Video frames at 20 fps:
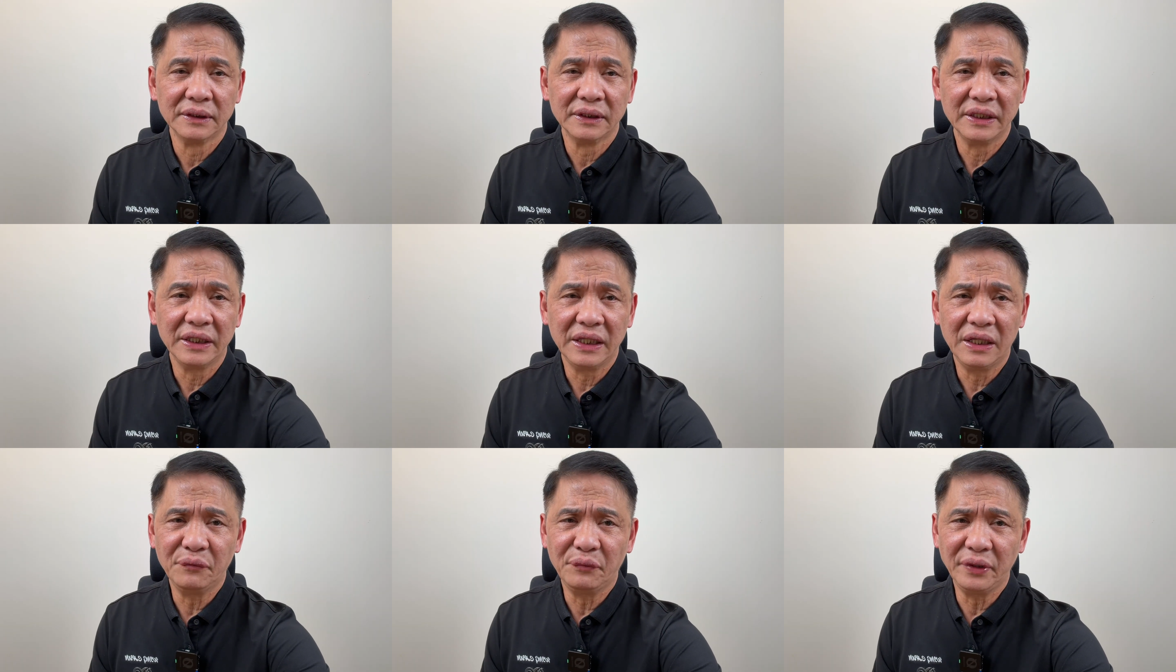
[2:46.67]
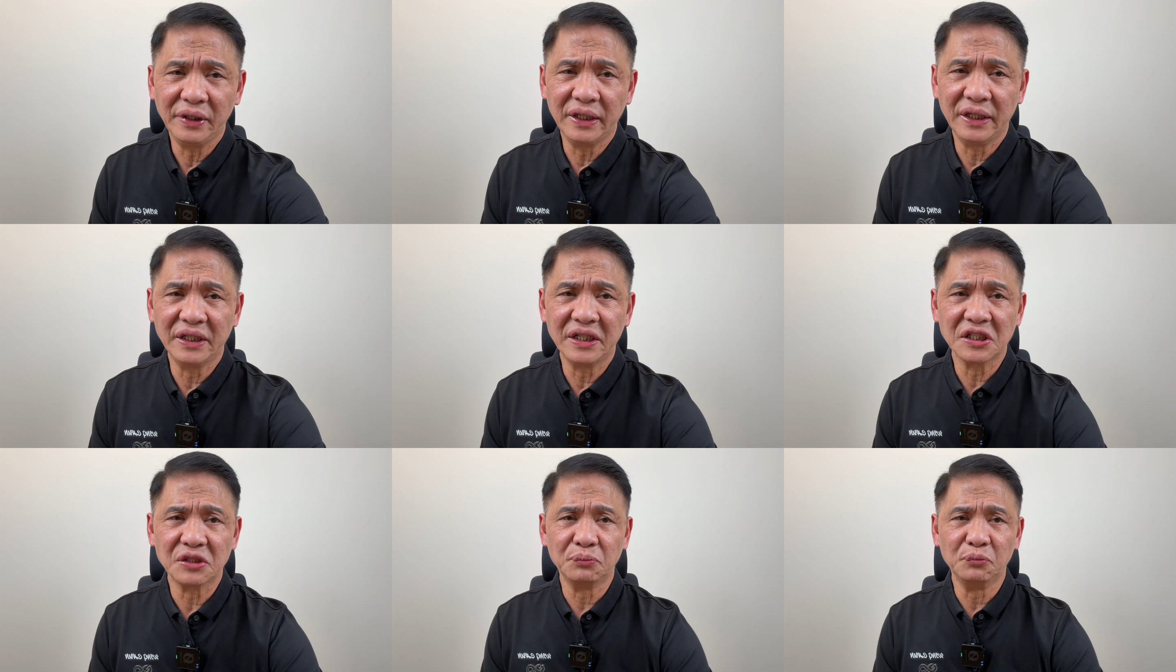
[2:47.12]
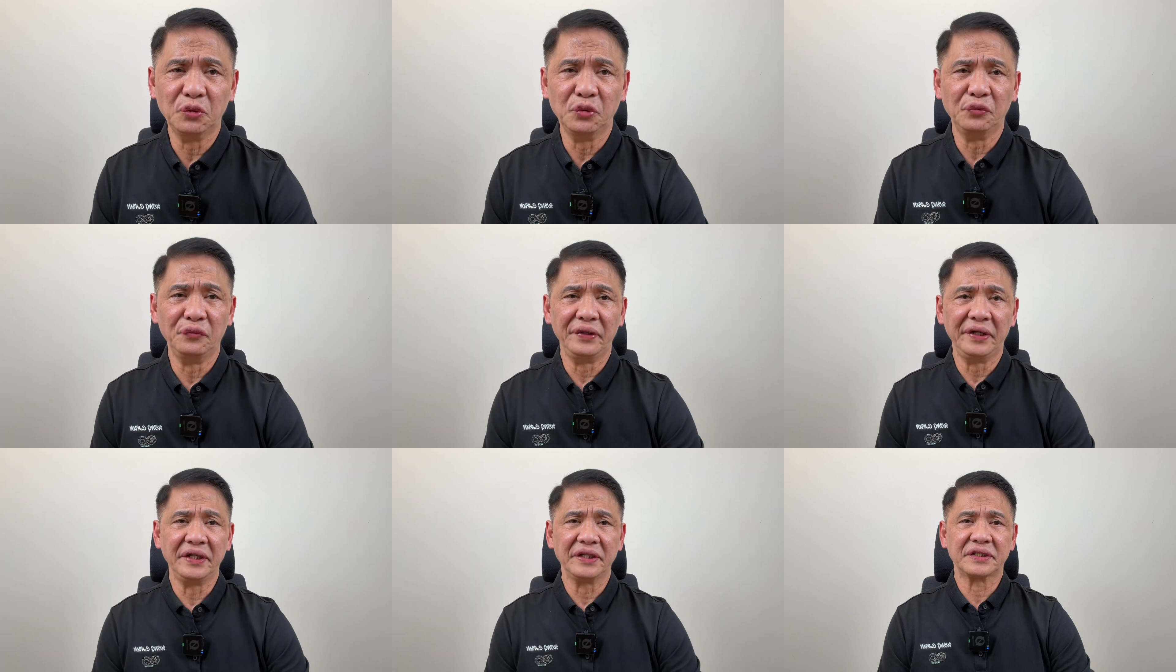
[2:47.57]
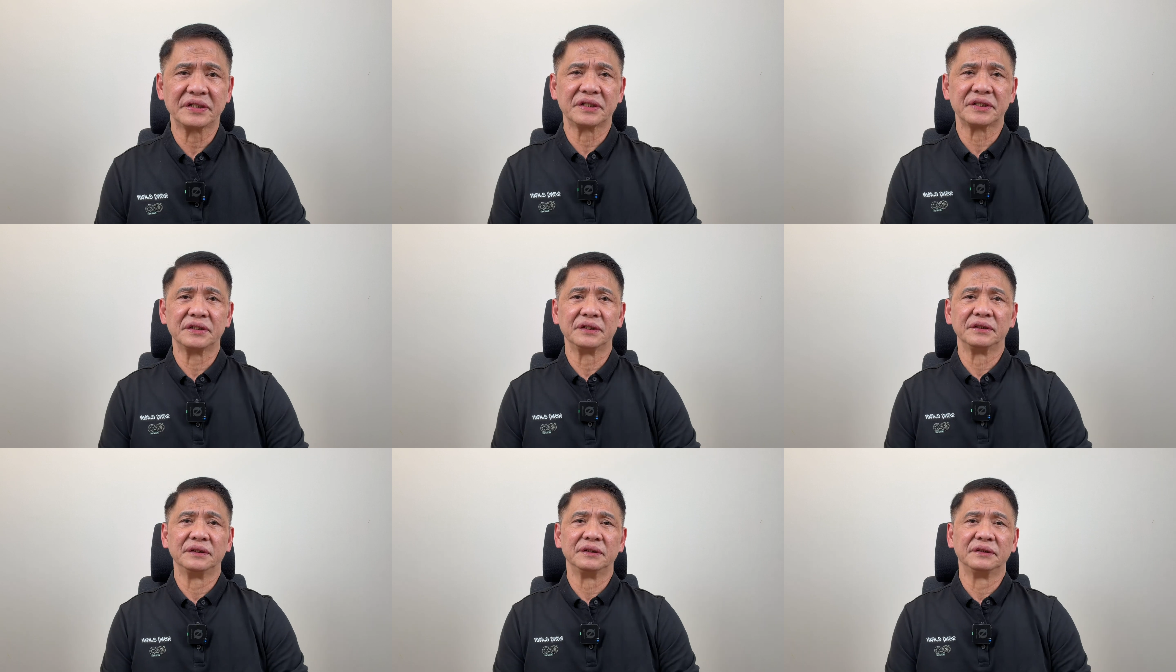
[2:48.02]
Even in these movies,
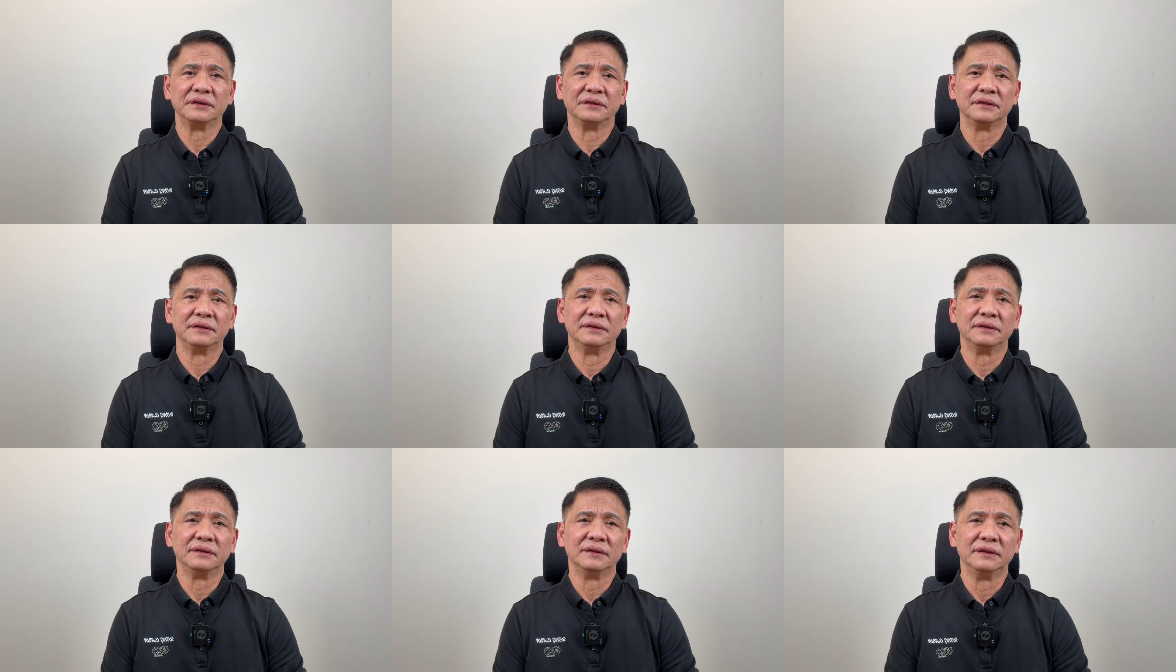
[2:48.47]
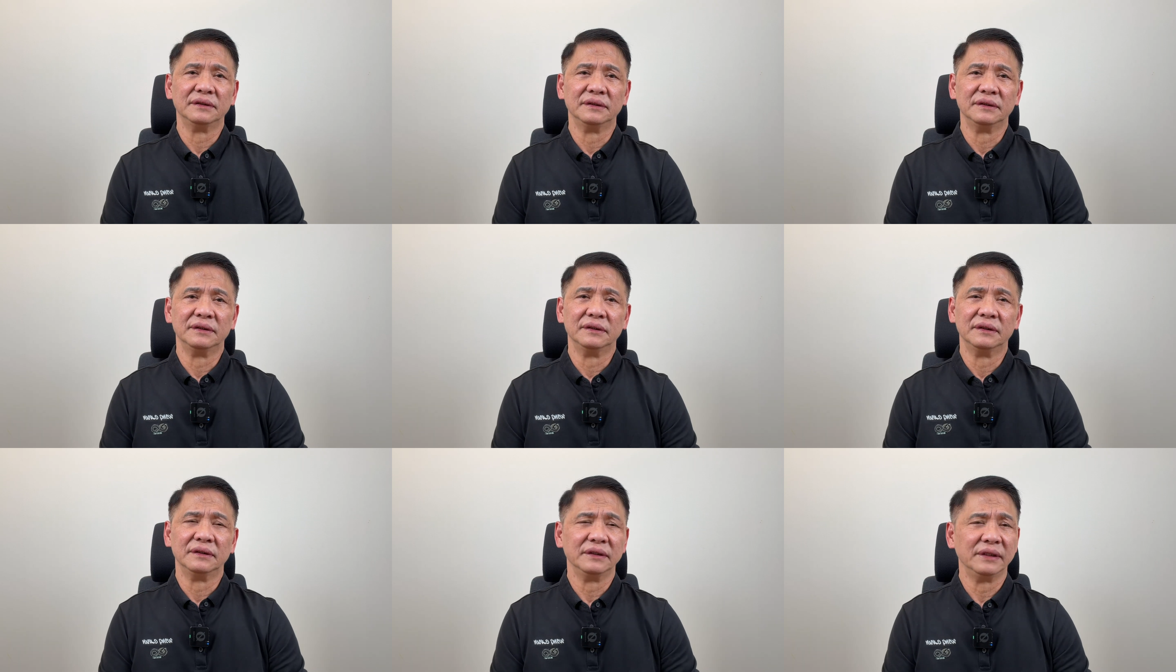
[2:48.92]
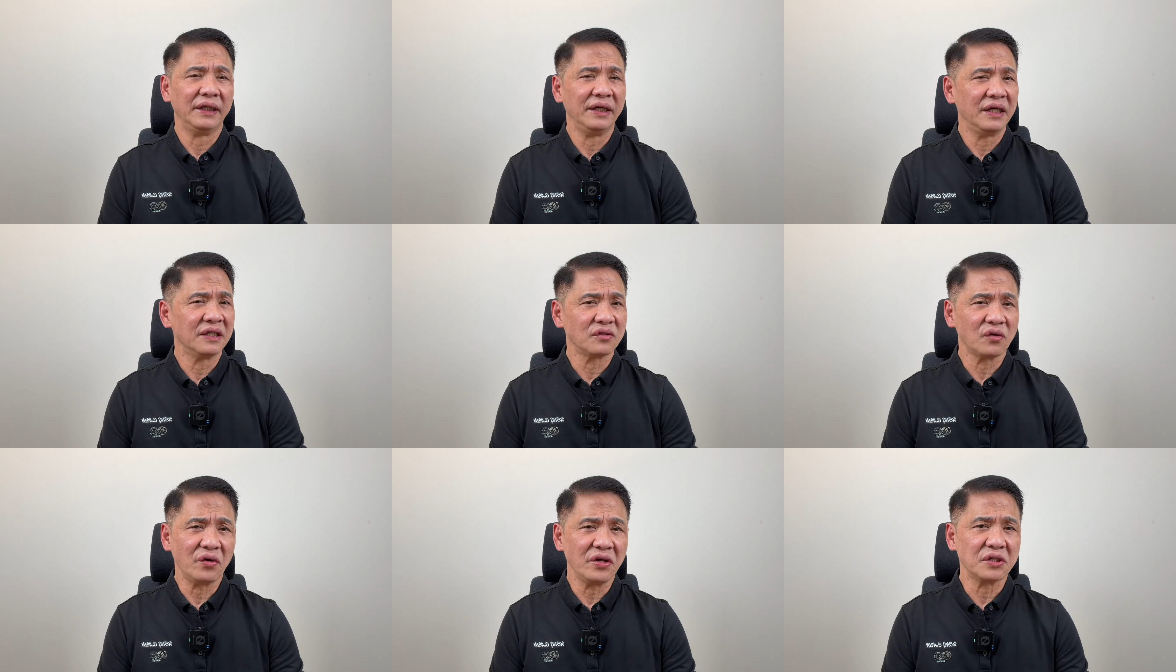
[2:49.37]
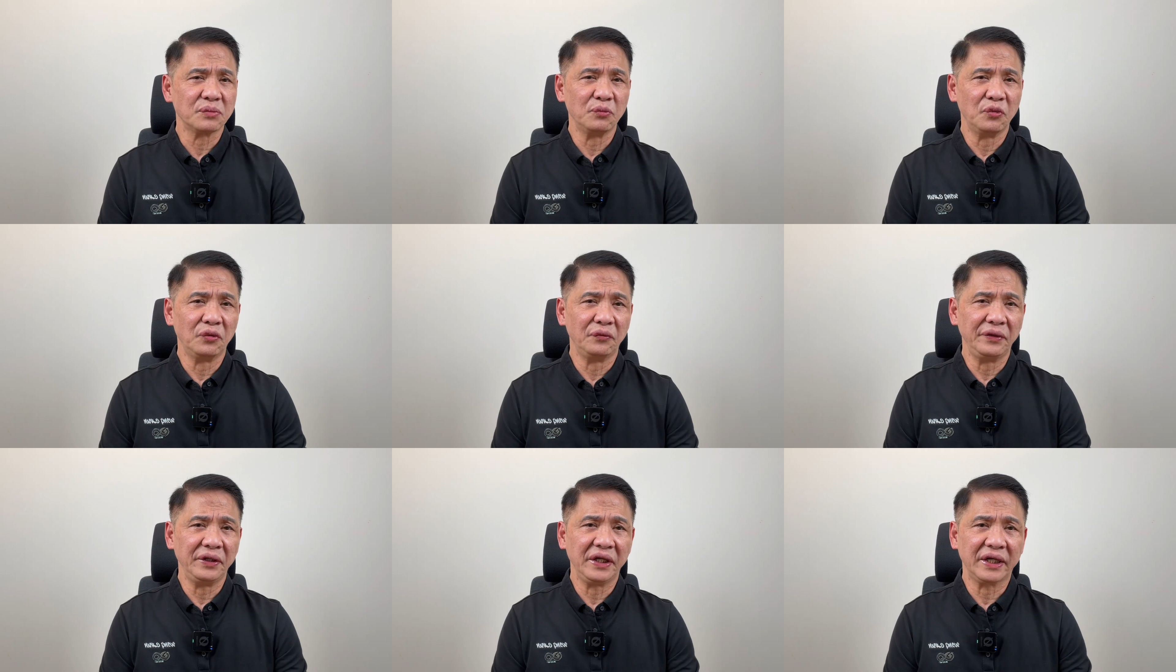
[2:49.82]
all his movies,